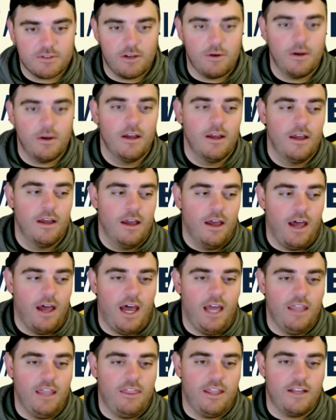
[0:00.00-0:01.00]
So
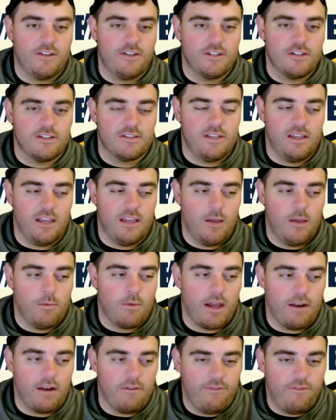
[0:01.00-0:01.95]
I think just seeing him kind